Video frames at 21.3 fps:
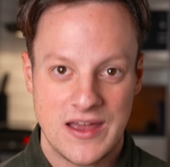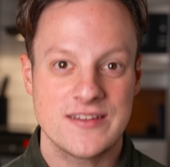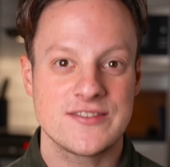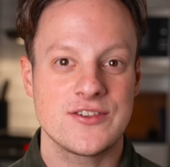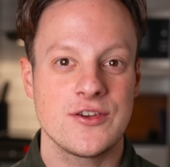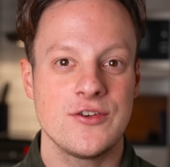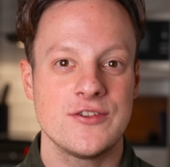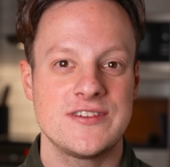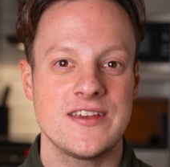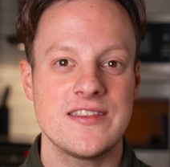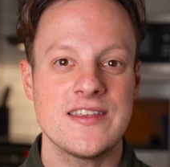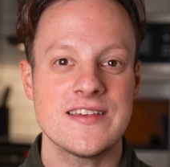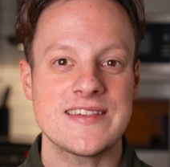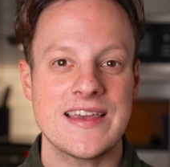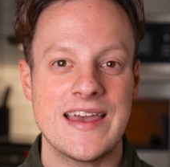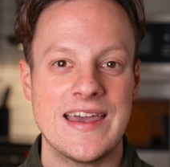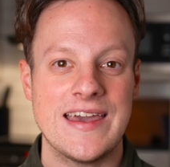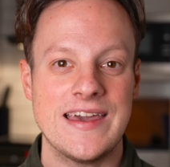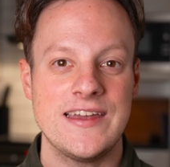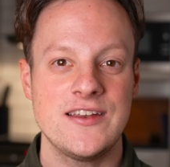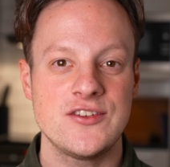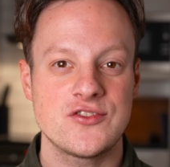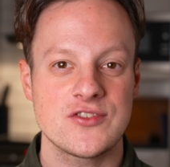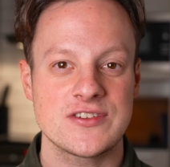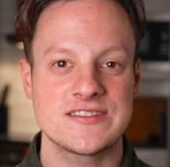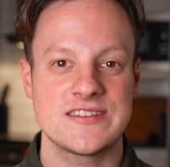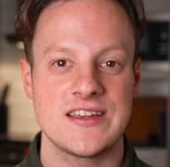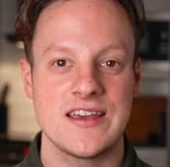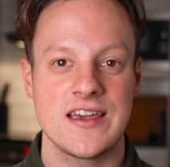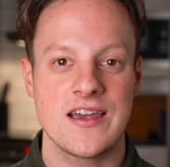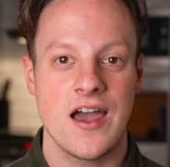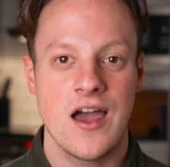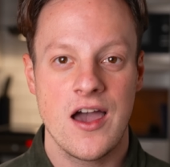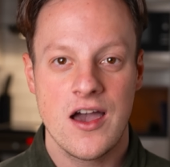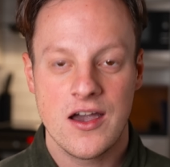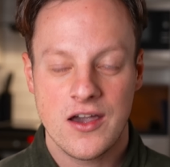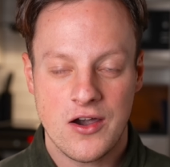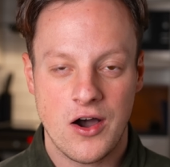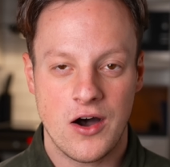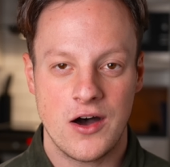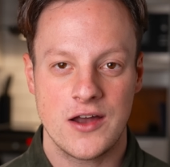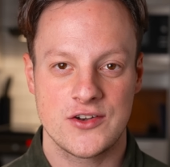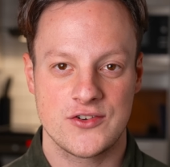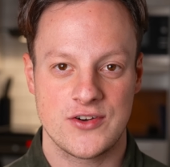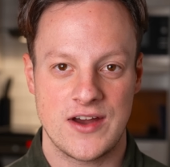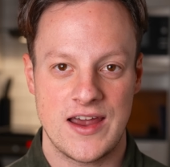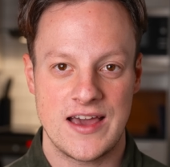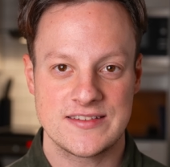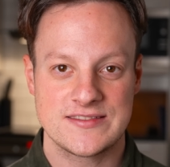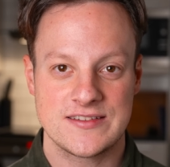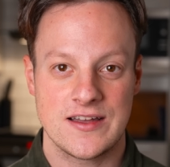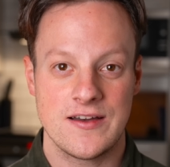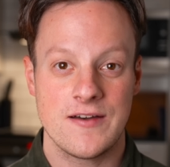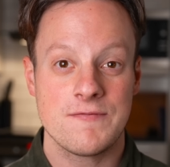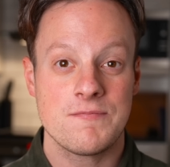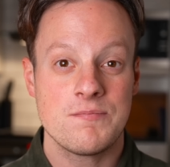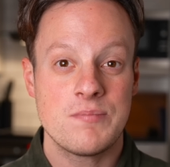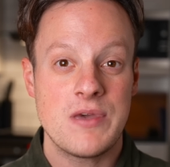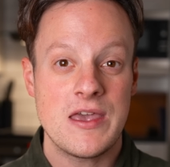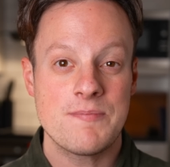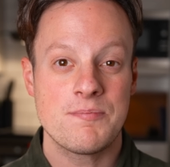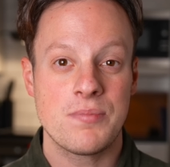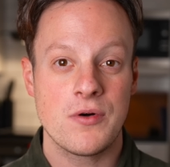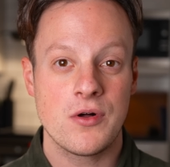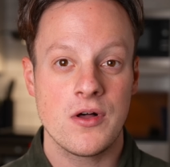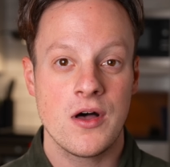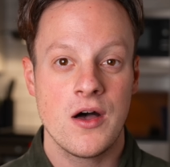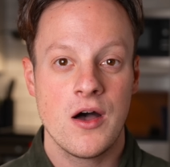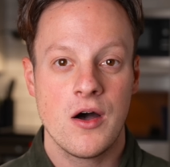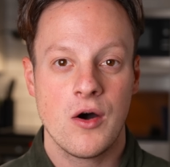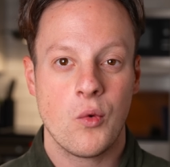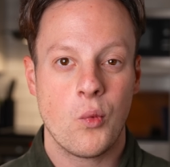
And so you see this interesting contrast of people